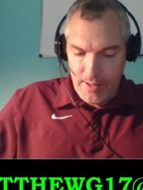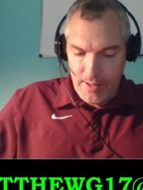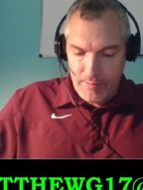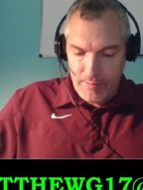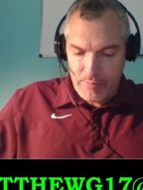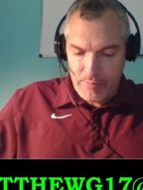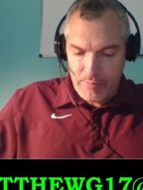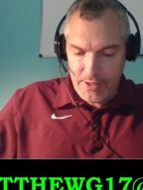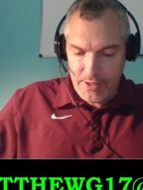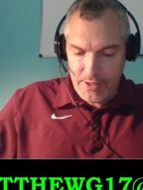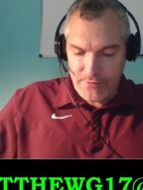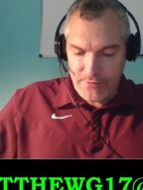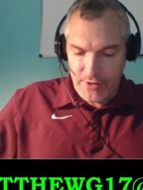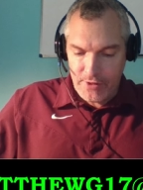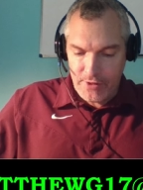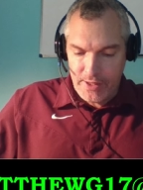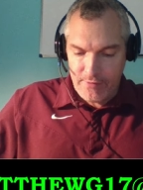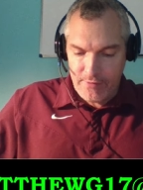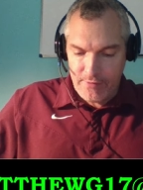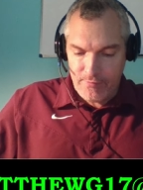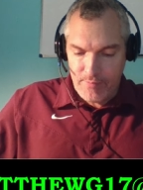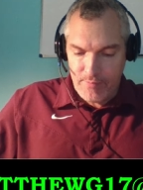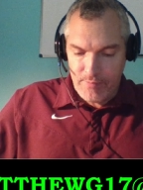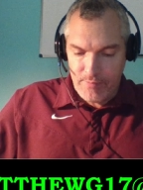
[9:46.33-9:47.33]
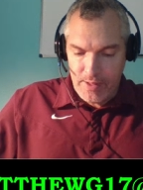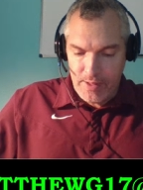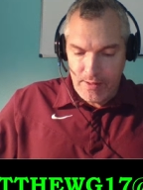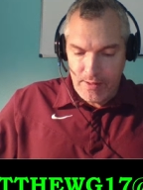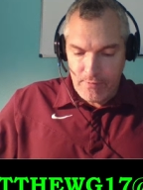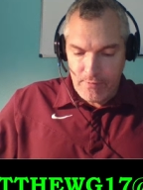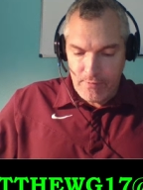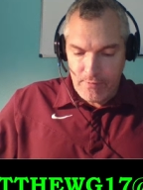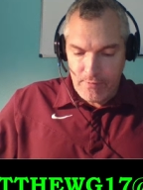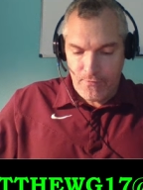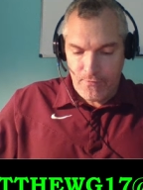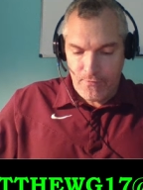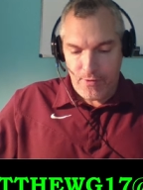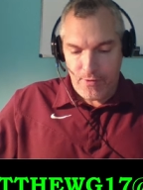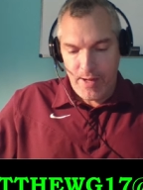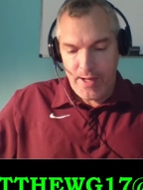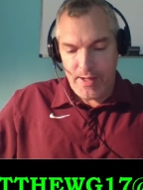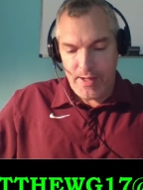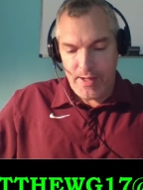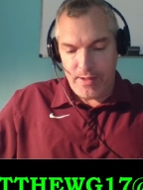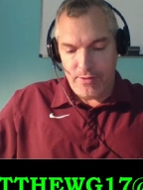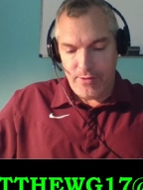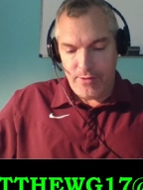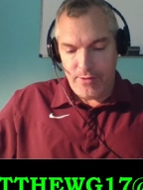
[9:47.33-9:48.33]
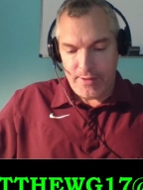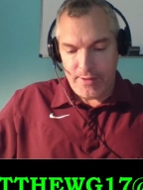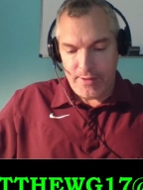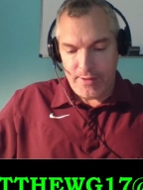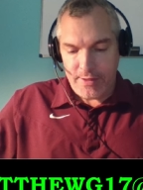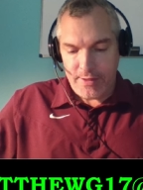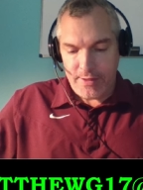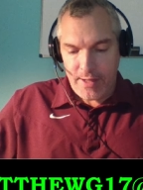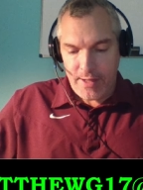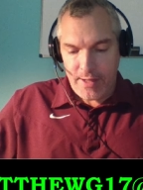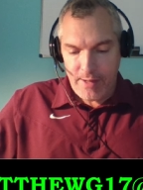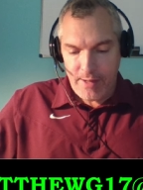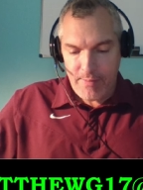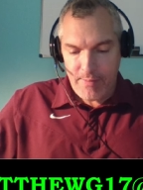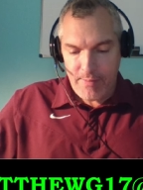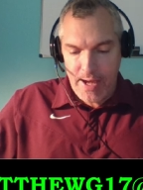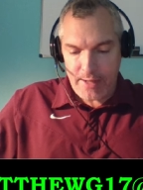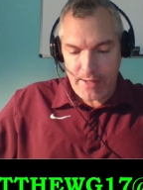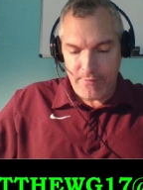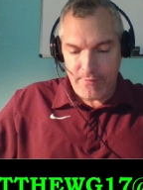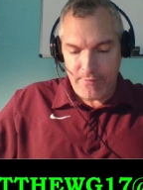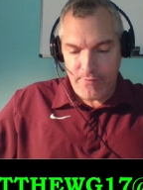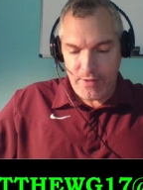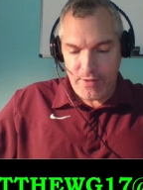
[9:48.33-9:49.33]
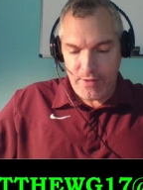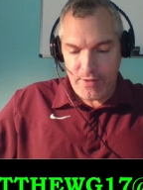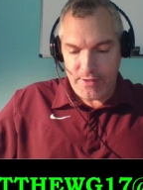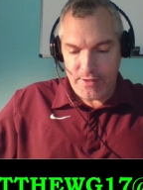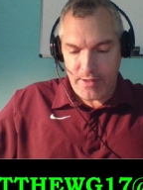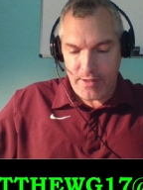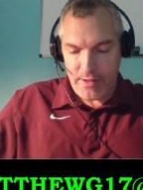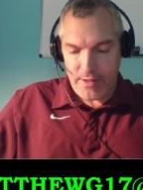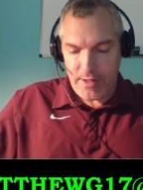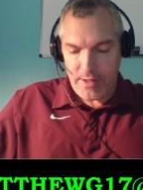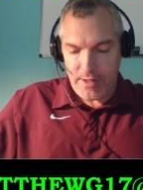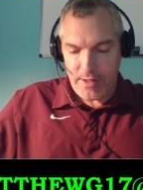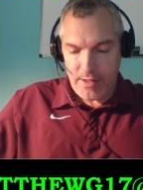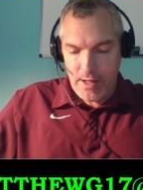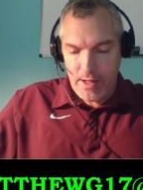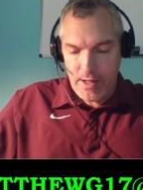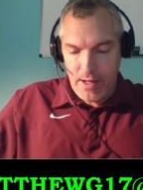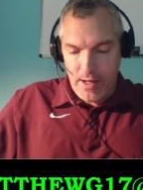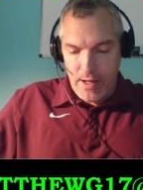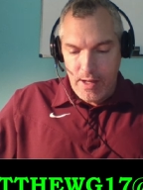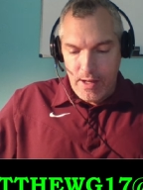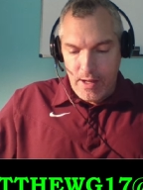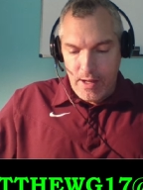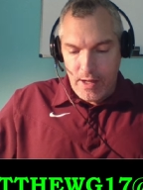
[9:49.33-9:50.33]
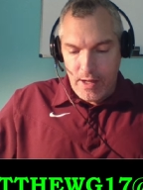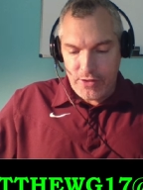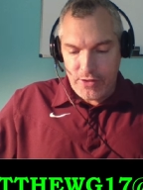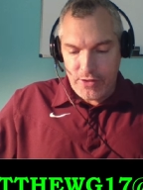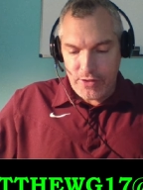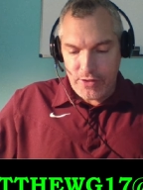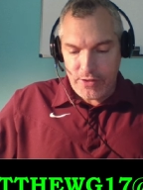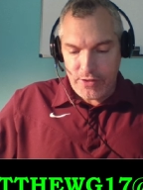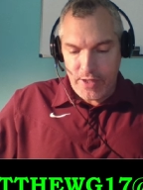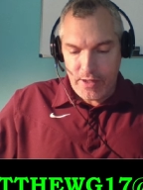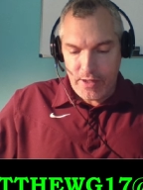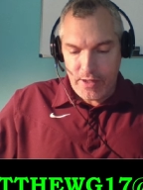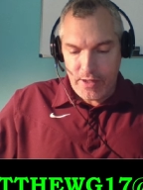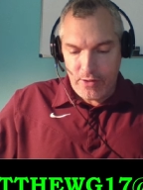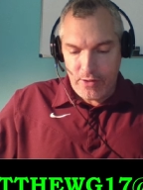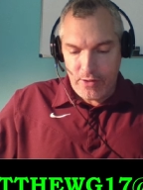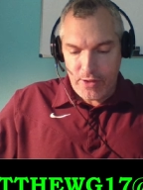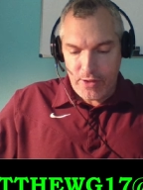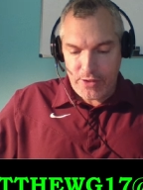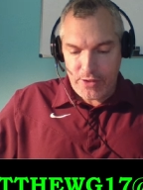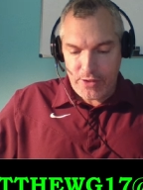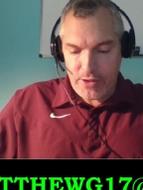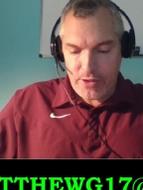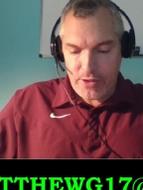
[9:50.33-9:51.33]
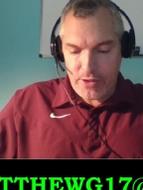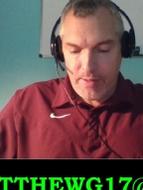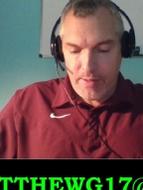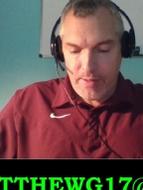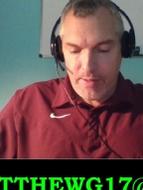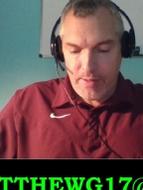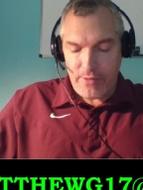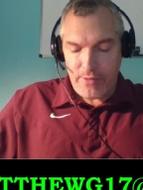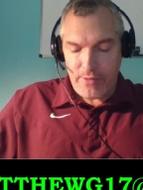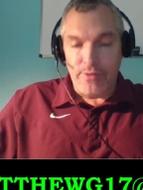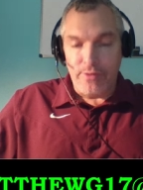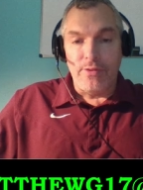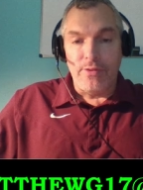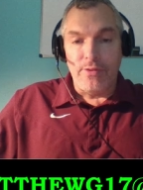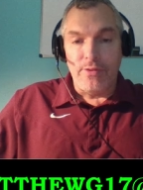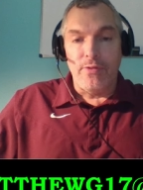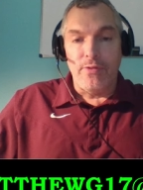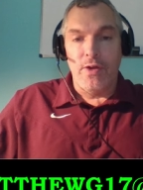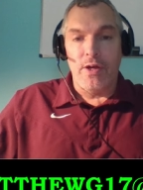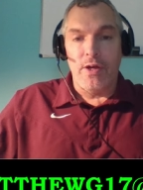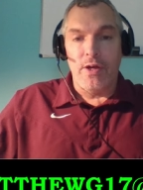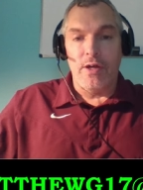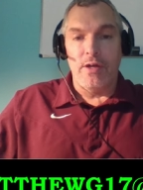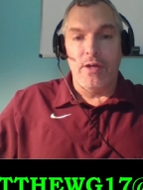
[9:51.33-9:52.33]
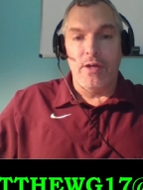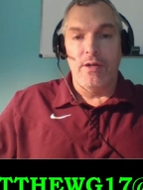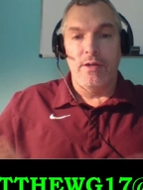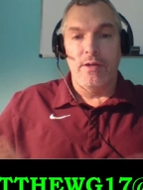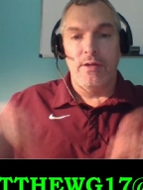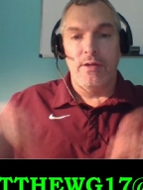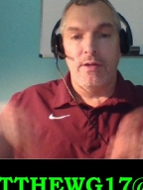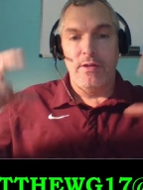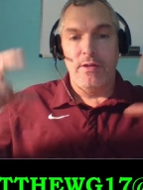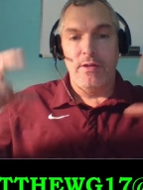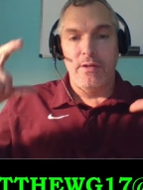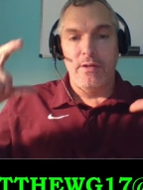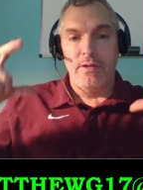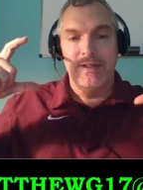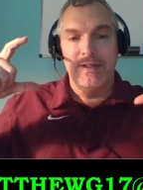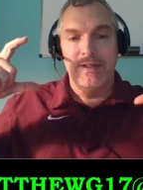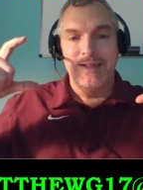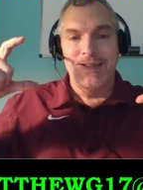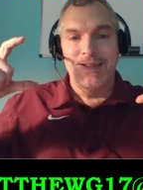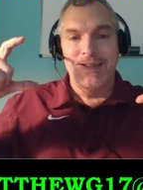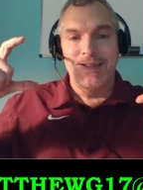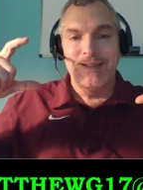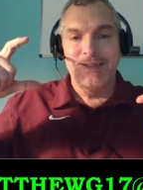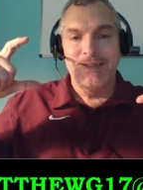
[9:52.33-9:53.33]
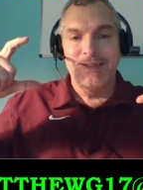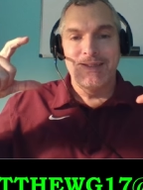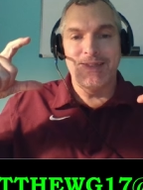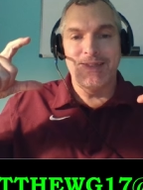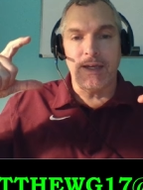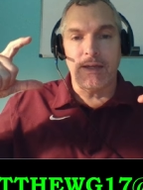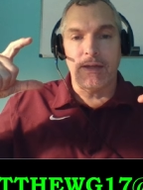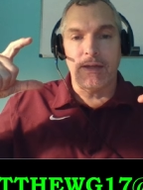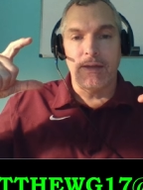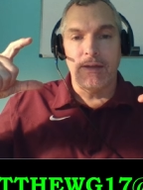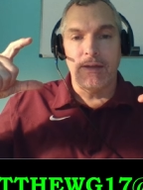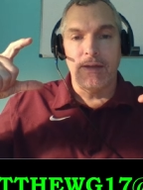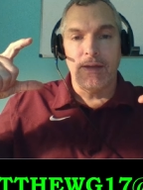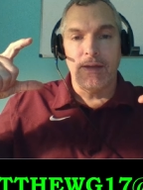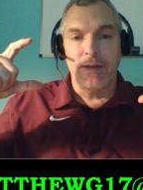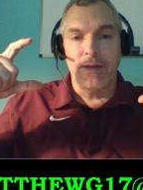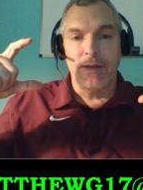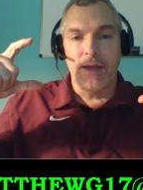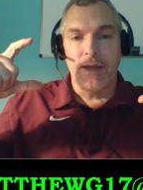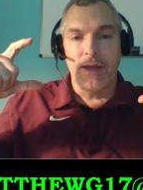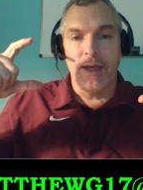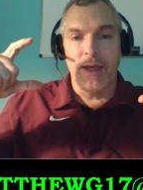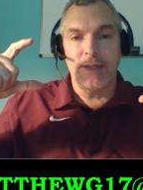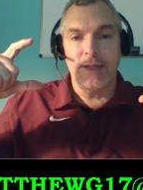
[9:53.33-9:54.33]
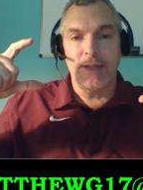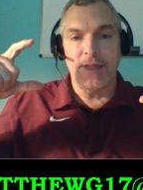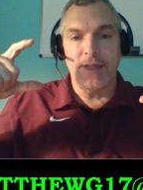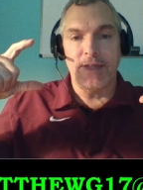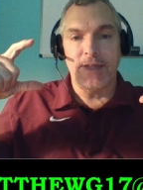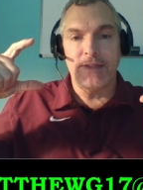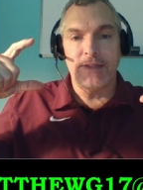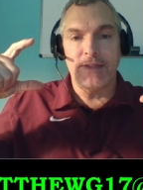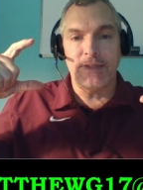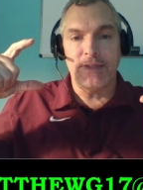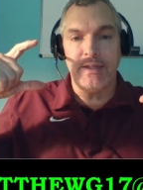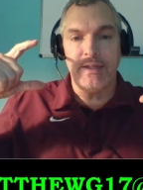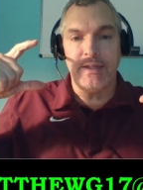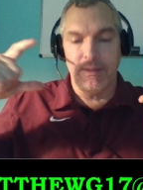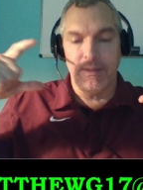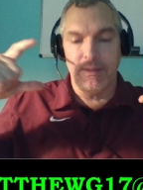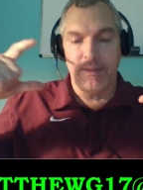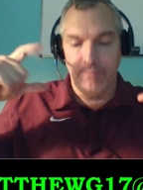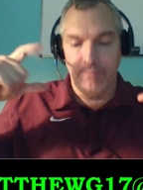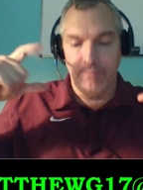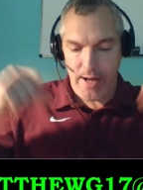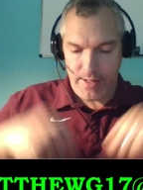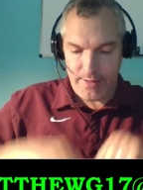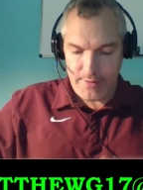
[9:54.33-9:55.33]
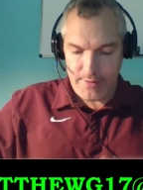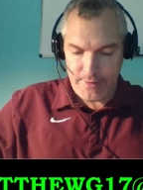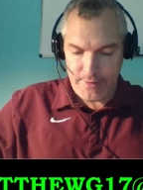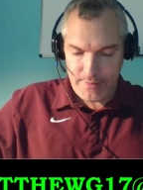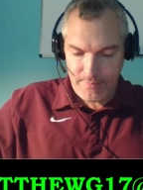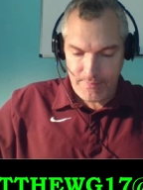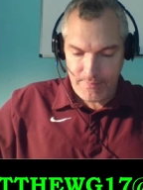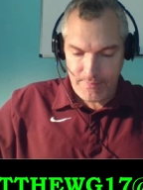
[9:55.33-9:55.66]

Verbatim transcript: Please forgive me for my ignorance. I am actively studying. I just had a question about the sick, S I C in brackets,